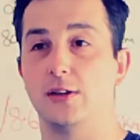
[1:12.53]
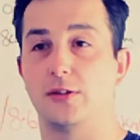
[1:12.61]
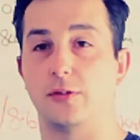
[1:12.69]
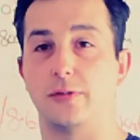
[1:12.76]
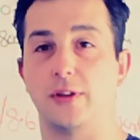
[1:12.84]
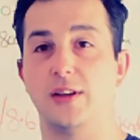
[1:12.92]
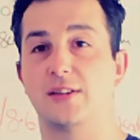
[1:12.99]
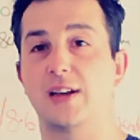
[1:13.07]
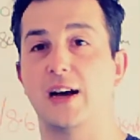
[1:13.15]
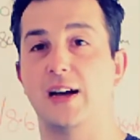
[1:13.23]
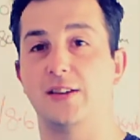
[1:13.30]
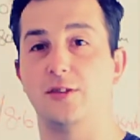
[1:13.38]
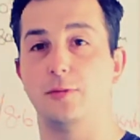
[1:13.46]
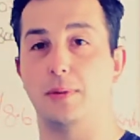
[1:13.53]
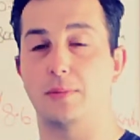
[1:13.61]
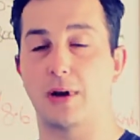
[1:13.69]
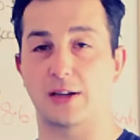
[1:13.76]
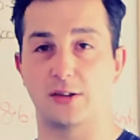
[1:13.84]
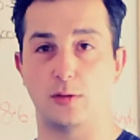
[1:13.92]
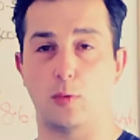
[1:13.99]
So for these guys who've been
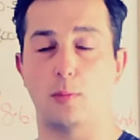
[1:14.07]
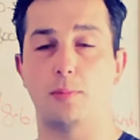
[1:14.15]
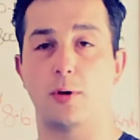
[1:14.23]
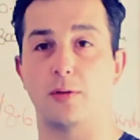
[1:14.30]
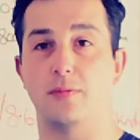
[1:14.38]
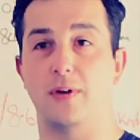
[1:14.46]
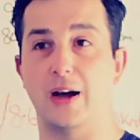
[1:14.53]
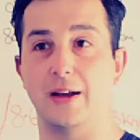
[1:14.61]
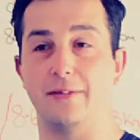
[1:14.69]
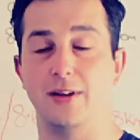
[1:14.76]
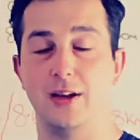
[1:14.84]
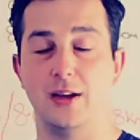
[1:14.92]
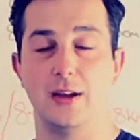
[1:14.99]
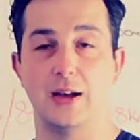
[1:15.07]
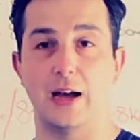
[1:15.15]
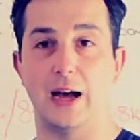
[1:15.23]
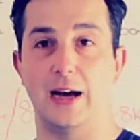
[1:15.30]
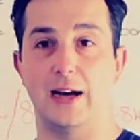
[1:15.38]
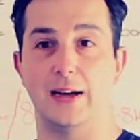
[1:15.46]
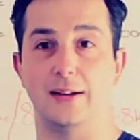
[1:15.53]
practicing the 1.5
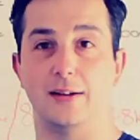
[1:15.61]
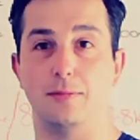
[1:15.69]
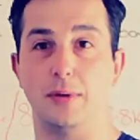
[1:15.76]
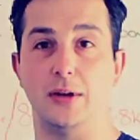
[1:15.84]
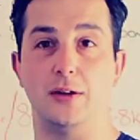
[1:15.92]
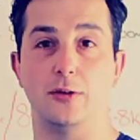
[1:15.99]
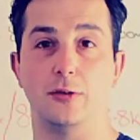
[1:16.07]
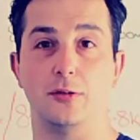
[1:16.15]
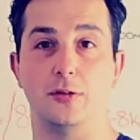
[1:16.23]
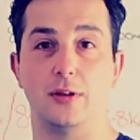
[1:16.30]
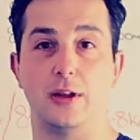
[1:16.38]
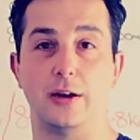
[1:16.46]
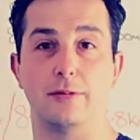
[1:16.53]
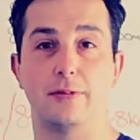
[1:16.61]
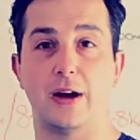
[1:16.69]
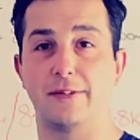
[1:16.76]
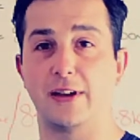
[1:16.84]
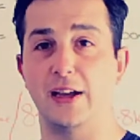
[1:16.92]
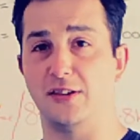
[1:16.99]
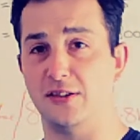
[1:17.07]
and been doing their
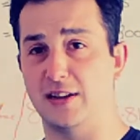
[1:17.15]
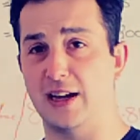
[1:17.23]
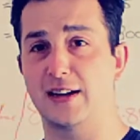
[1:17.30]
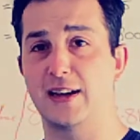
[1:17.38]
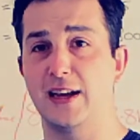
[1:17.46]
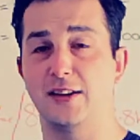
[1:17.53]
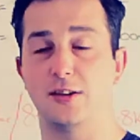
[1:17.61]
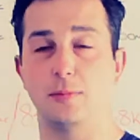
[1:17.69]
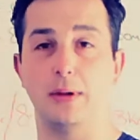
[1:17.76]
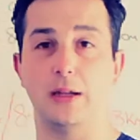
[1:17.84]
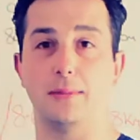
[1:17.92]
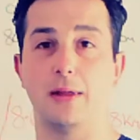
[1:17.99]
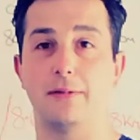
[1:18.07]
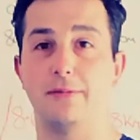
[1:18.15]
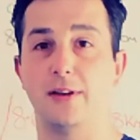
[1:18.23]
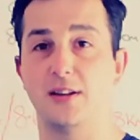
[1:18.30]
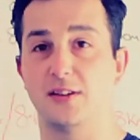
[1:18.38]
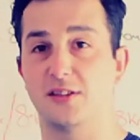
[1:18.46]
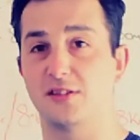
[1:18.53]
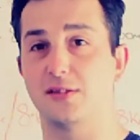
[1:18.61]
5Ks and 10Ks to build up that
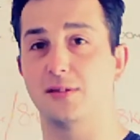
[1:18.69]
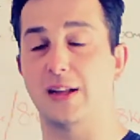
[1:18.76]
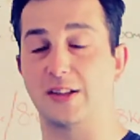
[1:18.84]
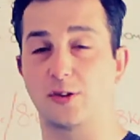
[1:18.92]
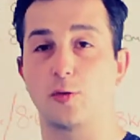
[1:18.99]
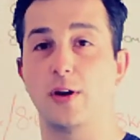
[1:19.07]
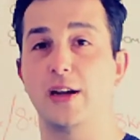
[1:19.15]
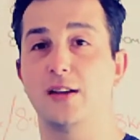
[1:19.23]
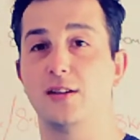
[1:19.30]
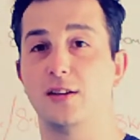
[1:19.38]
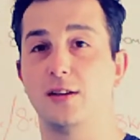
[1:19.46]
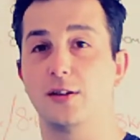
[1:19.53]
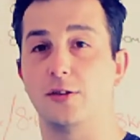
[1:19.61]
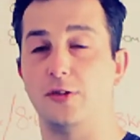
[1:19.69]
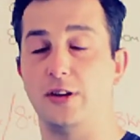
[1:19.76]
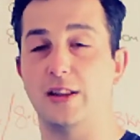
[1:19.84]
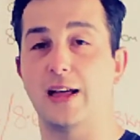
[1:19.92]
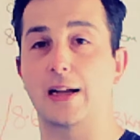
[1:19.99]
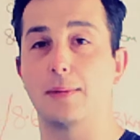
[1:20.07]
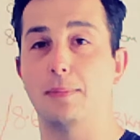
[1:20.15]
fitness, that's great because you need
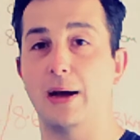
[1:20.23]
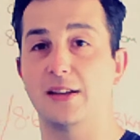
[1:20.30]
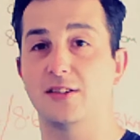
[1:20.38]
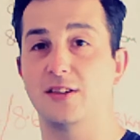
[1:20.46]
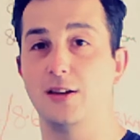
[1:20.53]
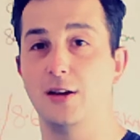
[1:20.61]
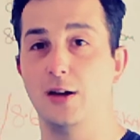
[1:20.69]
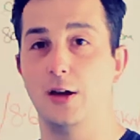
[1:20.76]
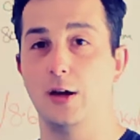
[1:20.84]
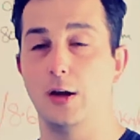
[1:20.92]
that capacity.